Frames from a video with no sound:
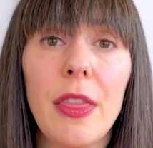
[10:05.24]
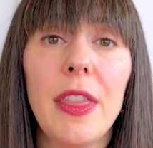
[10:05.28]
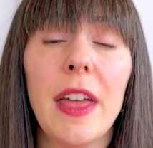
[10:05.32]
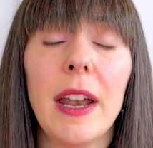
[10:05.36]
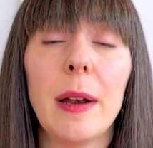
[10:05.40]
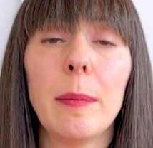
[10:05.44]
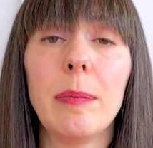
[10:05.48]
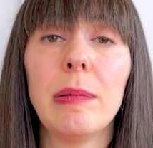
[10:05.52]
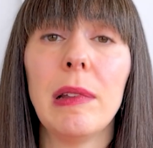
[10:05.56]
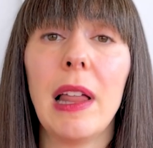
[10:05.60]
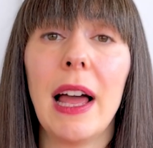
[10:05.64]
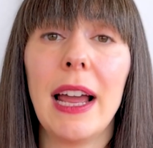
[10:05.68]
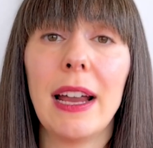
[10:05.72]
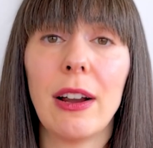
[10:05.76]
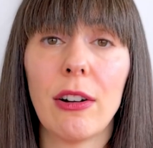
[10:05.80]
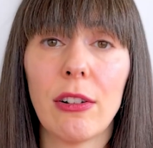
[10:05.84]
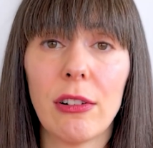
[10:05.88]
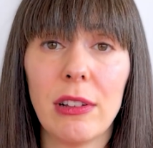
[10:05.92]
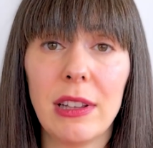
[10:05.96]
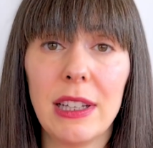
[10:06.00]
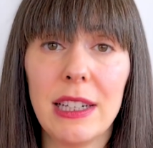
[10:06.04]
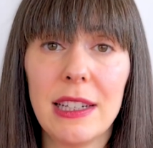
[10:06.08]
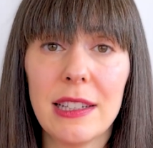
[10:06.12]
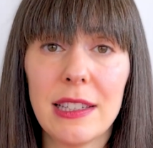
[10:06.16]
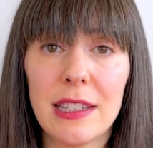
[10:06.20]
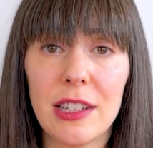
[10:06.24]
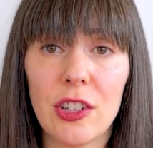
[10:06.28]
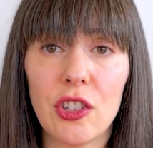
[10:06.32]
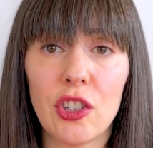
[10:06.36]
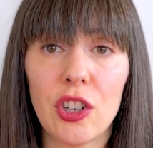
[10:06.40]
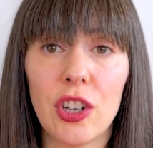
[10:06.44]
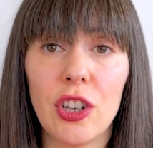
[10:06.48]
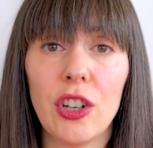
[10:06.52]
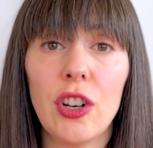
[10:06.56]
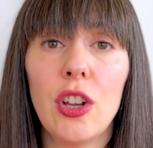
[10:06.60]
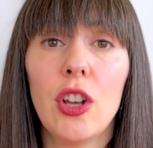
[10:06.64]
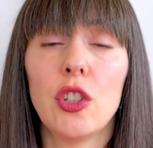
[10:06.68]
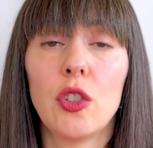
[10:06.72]
then apply early
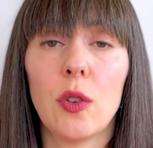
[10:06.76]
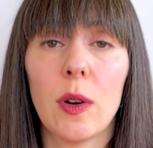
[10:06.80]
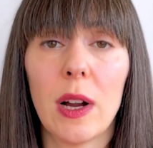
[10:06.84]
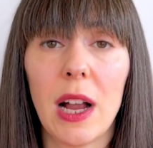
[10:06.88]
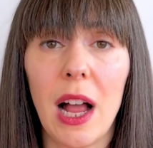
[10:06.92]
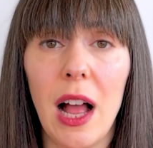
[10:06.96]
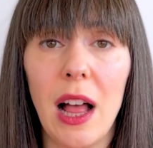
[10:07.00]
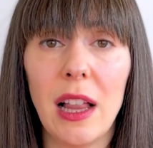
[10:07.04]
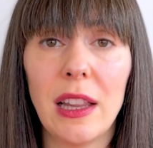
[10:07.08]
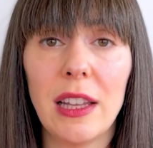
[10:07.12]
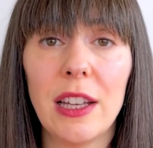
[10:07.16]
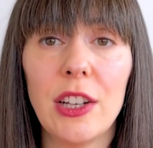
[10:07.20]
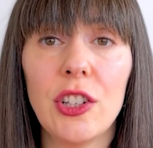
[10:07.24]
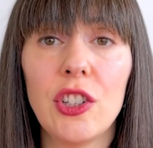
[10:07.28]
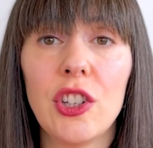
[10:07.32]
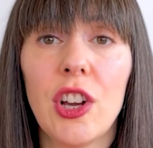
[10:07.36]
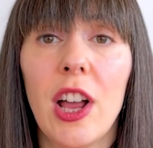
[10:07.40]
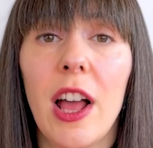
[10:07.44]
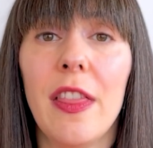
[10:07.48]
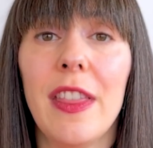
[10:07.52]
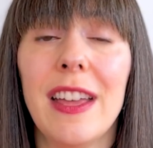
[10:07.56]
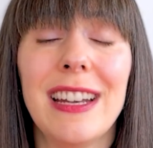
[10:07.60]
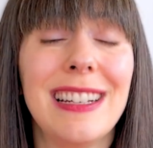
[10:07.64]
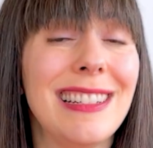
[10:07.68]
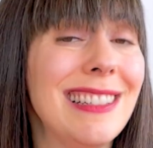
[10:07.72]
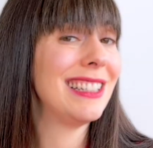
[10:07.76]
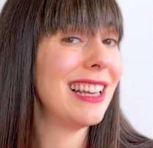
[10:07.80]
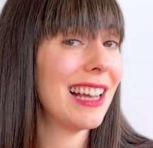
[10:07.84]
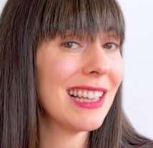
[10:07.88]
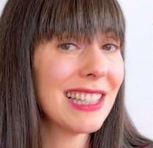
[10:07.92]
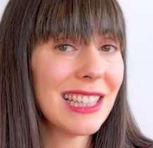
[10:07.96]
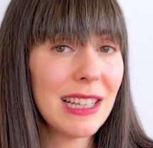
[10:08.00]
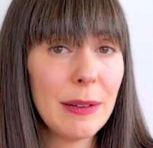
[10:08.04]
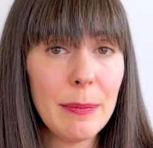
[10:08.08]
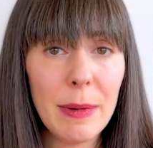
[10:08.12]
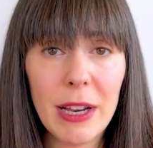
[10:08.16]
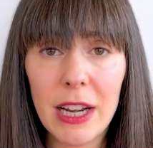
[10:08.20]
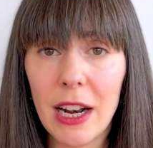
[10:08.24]
decision to a college that
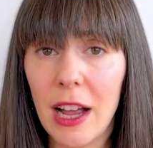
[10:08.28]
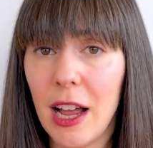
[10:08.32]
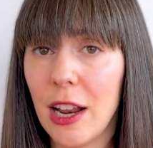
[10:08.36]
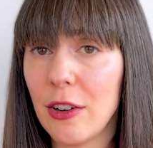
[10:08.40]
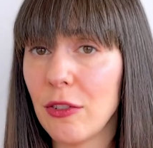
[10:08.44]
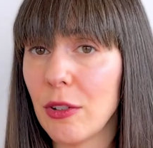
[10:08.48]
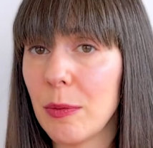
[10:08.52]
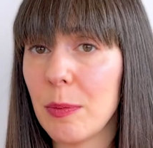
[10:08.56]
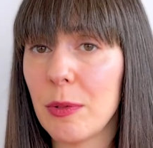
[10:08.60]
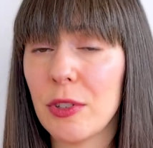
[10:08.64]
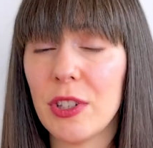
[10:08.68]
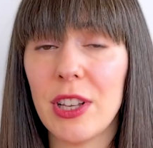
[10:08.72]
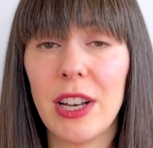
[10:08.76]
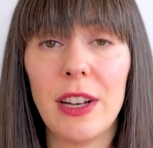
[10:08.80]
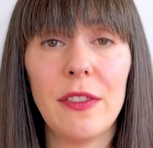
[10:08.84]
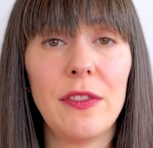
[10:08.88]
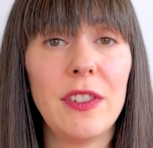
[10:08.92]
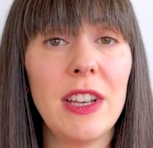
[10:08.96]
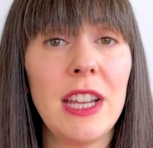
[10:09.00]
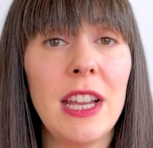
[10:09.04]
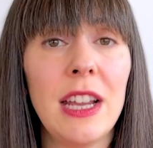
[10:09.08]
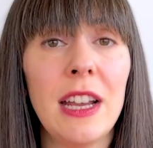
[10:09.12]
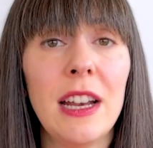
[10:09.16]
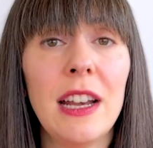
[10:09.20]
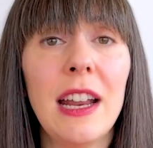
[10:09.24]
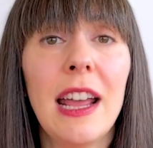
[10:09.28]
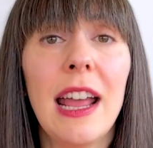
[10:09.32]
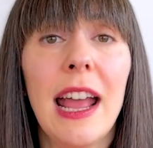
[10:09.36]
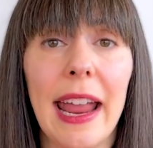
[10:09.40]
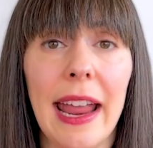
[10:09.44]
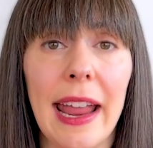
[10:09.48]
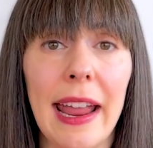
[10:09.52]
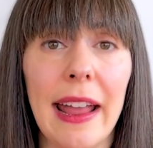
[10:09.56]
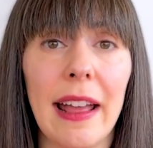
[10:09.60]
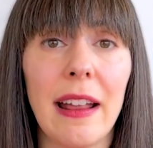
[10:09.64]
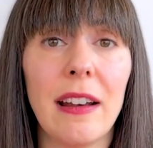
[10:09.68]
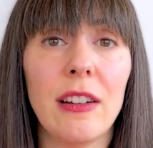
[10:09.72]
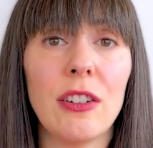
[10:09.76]
doesn't meet 100% of need
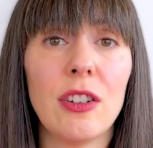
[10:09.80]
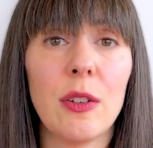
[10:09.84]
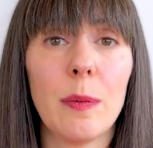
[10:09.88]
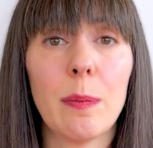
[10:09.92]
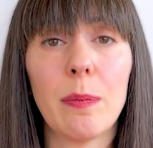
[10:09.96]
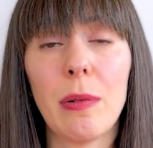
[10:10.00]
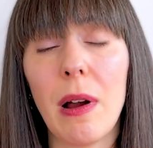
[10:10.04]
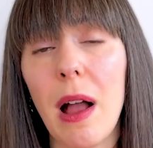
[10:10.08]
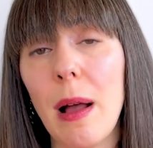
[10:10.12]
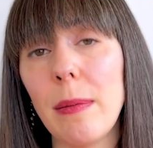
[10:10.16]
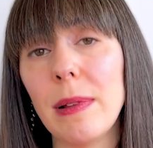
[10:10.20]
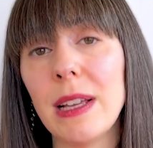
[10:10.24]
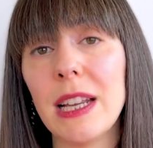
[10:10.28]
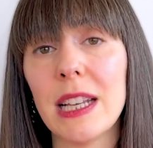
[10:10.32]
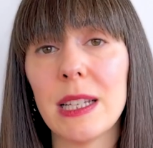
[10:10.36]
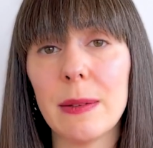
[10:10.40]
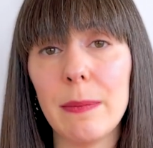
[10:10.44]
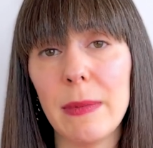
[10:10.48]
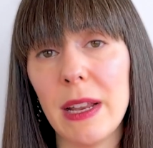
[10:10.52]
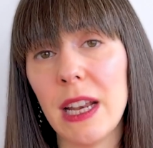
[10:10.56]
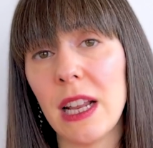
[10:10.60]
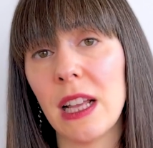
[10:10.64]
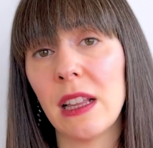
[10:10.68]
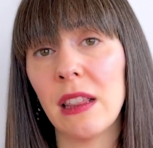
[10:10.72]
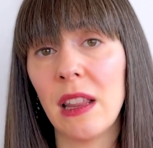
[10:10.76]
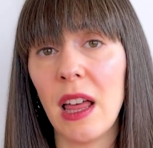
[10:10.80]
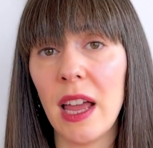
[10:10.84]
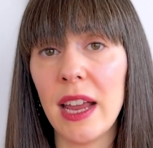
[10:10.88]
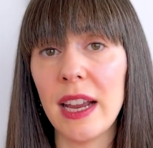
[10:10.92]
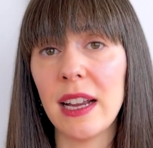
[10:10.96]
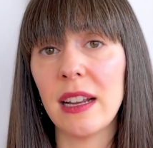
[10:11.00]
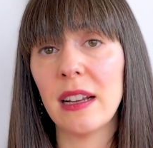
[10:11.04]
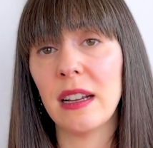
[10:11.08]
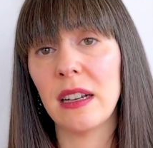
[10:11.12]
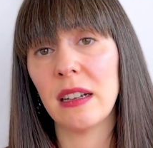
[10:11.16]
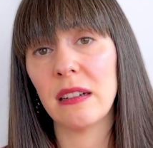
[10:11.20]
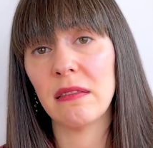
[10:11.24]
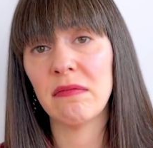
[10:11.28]
and probably is meeting
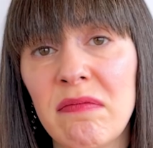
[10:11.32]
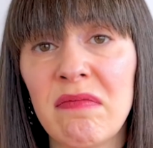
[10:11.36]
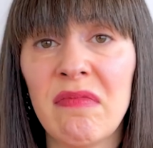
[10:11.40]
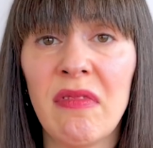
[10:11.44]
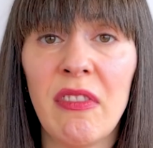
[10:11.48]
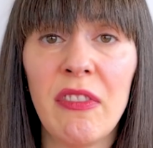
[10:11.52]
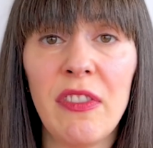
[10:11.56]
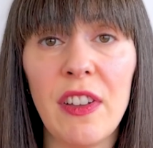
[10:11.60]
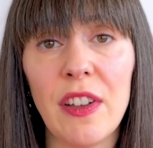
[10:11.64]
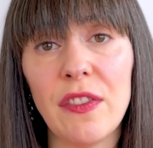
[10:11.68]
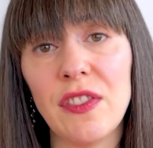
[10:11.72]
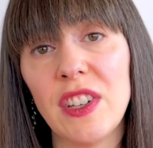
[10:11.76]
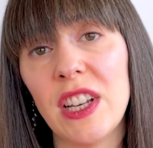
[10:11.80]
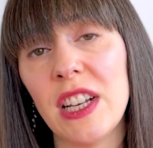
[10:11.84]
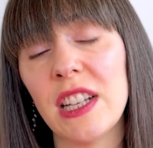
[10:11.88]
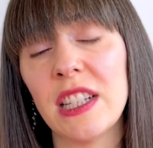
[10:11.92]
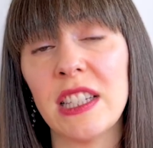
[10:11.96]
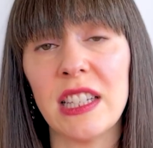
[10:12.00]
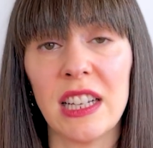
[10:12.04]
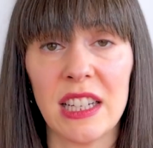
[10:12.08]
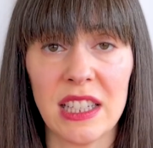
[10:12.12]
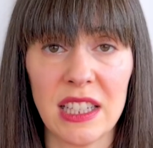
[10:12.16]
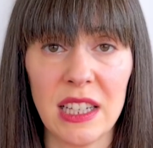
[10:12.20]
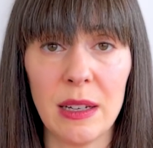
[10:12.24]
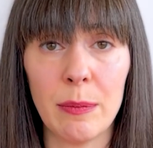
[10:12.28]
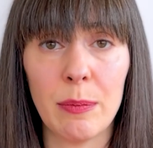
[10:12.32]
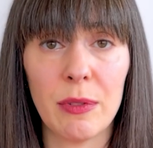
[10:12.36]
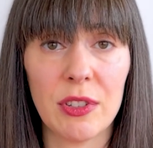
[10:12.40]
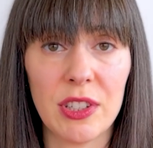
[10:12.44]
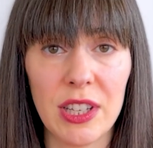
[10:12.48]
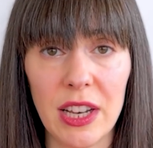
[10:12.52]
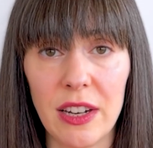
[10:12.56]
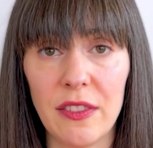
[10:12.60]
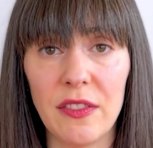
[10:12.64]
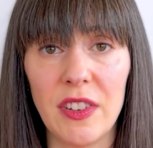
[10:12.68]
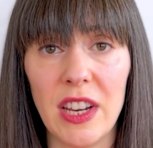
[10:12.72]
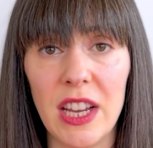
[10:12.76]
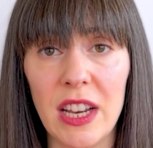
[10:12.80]
like 50 to
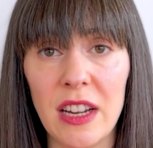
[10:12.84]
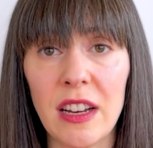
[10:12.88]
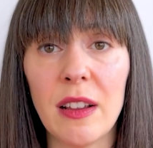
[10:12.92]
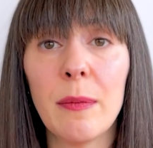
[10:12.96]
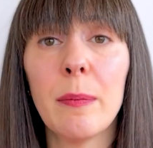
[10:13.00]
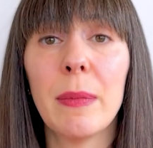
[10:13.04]
60% of need,